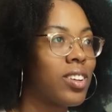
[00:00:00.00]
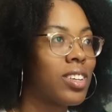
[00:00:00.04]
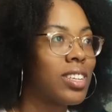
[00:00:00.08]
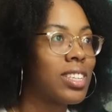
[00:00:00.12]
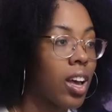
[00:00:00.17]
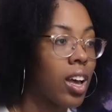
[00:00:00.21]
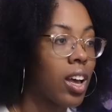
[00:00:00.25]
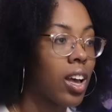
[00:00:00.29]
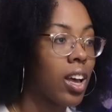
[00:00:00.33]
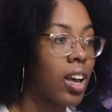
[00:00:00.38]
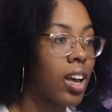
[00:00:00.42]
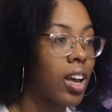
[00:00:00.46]

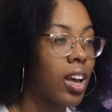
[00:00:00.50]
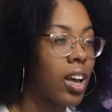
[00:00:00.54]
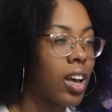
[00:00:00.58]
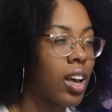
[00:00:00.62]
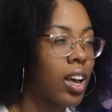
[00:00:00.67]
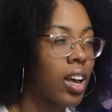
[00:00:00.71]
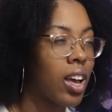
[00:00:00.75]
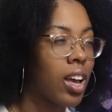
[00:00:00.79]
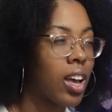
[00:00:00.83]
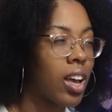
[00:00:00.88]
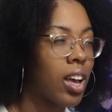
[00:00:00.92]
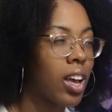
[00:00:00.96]

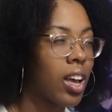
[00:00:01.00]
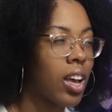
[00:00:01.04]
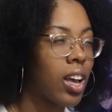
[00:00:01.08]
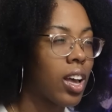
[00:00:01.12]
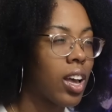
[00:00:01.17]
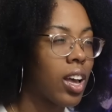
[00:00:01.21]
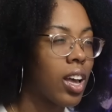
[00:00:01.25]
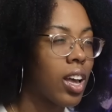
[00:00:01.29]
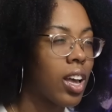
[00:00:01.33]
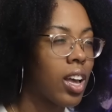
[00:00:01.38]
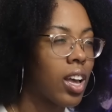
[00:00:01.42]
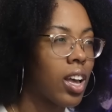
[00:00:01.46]

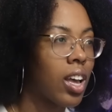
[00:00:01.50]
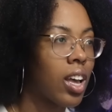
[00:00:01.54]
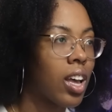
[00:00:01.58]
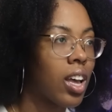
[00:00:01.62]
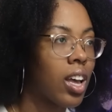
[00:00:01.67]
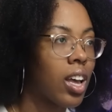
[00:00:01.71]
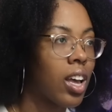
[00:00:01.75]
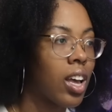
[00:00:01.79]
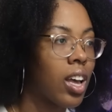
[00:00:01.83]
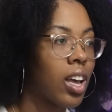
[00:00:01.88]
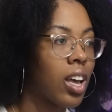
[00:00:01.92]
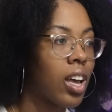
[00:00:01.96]

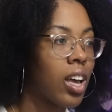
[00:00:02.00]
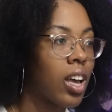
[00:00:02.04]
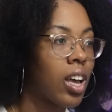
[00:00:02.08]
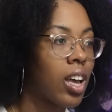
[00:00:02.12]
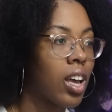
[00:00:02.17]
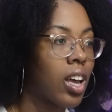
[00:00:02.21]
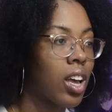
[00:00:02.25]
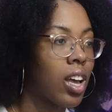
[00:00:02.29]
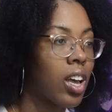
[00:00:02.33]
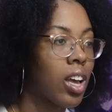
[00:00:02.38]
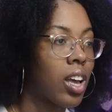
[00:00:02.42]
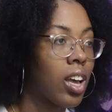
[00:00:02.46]

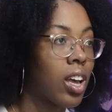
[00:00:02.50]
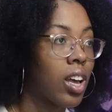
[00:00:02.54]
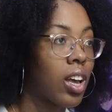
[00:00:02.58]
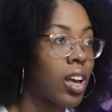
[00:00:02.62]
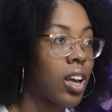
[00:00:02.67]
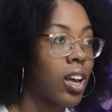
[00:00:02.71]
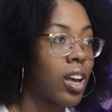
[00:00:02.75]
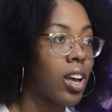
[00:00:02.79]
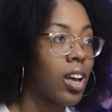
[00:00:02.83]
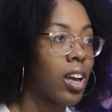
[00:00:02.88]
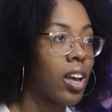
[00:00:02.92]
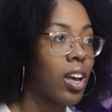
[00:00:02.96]

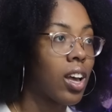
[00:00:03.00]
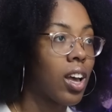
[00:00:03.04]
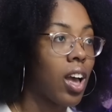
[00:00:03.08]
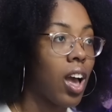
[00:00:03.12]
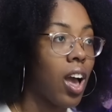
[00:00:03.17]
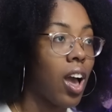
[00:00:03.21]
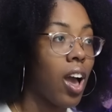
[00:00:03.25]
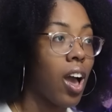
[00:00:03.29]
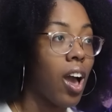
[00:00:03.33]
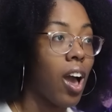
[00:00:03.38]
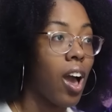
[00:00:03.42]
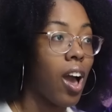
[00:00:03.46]

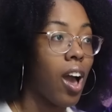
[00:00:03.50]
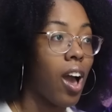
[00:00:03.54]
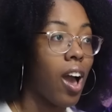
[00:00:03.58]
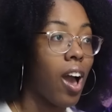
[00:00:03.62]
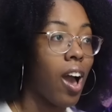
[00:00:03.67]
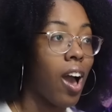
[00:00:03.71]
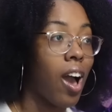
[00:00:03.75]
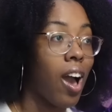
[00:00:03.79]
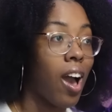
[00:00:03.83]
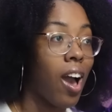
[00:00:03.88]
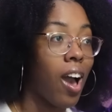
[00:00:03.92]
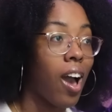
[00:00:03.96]

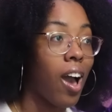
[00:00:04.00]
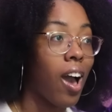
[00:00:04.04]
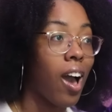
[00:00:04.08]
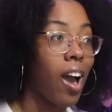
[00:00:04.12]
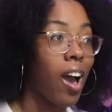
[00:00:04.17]
[no speech]